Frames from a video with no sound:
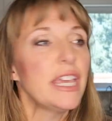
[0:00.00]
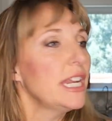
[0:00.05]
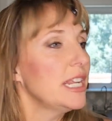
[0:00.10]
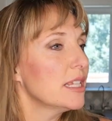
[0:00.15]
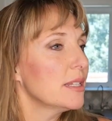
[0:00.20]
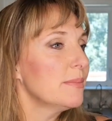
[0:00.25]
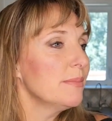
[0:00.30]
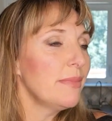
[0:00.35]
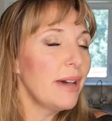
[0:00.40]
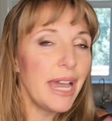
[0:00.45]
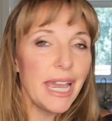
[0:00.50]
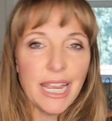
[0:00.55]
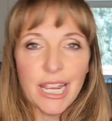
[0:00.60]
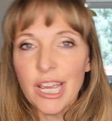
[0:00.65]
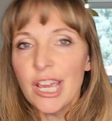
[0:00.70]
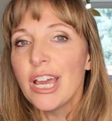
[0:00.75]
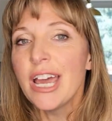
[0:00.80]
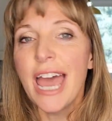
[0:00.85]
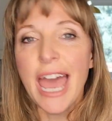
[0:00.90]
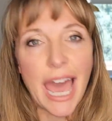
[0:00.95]
it is
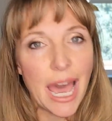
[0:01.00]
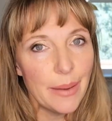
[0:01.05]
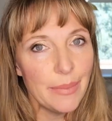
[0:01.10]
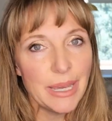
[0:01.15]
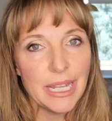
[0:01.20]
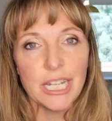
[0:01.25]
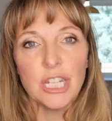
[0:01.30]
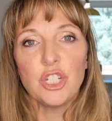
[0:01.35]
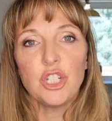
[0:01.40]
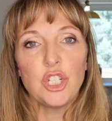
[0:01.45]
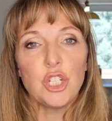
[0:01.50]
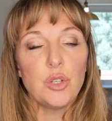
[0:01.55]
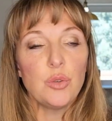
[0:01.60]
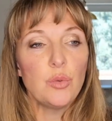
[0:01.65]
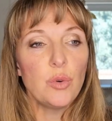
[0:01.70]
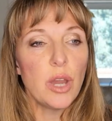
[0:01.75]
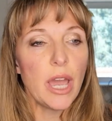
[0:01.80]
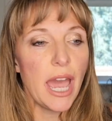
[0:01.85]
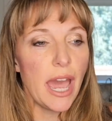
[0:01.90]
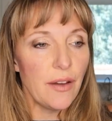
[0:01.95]
my habit
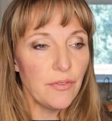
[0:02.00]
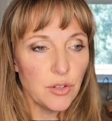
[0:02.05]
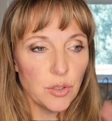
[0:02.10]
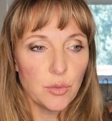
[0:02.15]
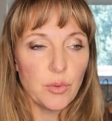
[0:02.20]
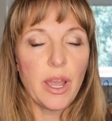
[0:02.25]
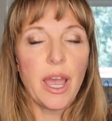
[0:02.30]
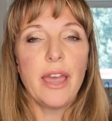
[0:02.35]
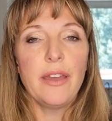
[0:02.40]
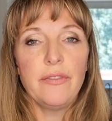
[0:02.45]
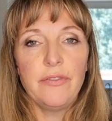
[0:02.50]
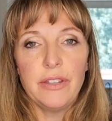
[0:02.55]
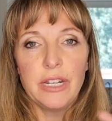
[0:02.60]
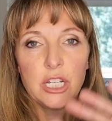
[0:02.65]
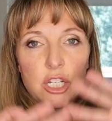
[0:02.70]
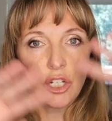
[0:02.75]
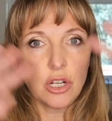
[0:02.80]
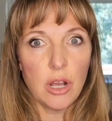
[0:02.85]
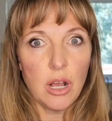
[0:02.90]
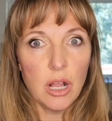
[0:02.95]
to, after I
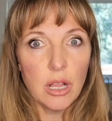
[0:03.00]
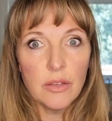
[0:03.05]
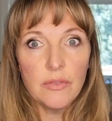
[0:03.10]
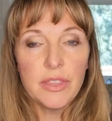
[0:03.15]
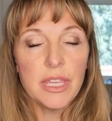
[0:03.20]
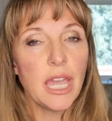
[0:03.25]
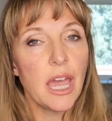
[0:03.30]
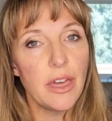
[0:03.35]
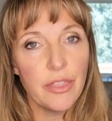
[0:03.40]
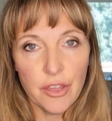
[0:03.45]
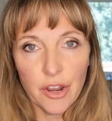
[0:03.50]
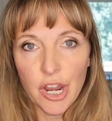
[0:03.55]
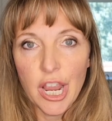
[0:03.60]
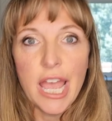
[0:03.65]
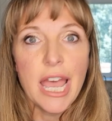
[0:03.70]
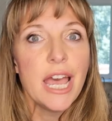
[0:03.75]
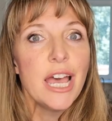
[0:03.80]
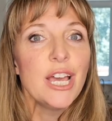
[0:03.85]
finish all of the other